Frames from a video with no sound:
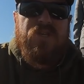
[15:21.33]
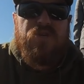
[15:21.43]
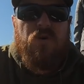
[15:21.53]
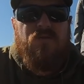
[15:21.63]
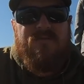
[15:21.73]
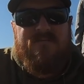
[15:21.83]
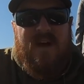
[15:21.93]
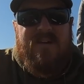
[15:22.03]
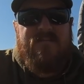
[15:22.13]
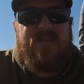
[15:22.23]
a struggle to
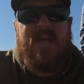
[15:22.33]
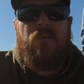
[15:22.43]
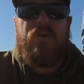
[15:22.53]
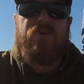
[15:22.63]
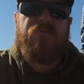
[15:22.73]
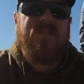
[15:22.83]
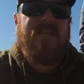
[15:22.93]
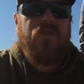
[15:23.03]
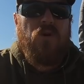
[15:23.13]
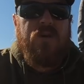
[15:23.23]
find them today. What you're really
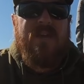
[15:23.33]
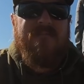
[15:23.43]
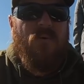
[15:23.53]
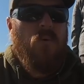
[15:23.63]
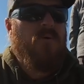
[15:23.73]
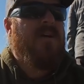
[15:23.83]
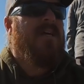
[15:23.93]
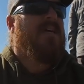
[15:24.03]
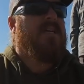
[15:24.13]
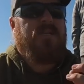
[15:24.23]
looking for
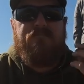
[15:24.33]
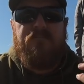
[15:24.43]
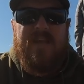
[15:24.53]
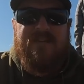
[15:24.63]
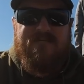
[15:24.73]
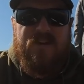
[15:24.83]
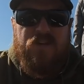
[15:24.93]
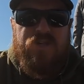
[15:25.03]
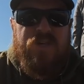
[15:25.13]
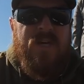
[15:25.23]
is bait
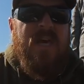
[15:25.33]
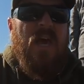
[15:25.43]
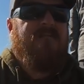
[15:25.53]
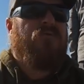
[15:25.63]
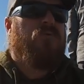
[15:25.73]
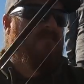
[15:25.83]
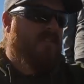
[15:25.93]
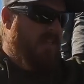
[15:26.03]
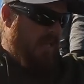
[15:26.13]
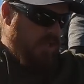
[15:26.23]
fish. If you can
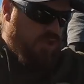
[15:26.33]
find that